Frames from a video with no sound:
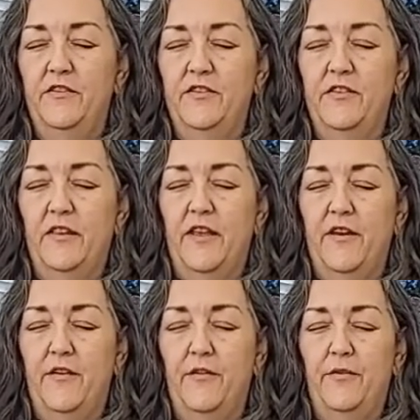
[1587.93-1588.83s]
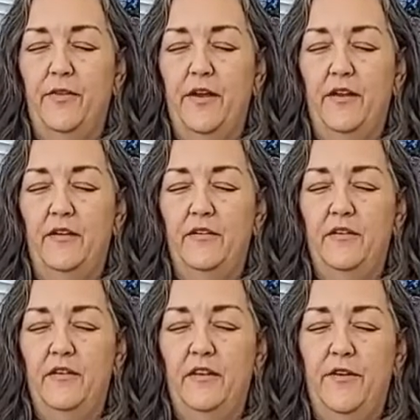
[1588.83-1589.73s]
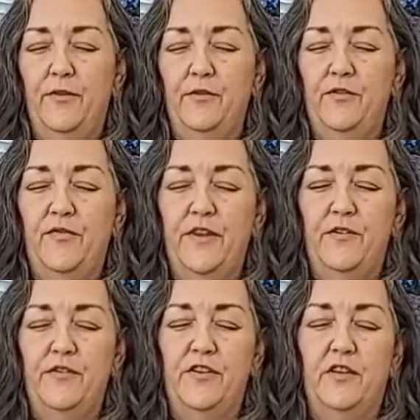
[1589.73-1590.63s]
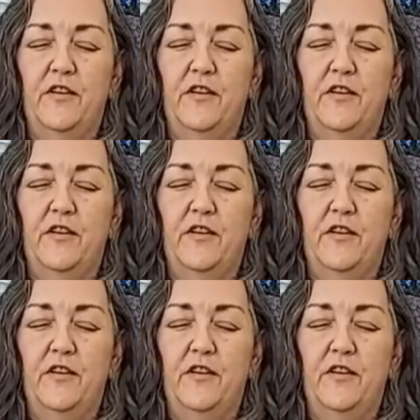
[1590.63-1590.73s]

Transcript: Just allow those fears to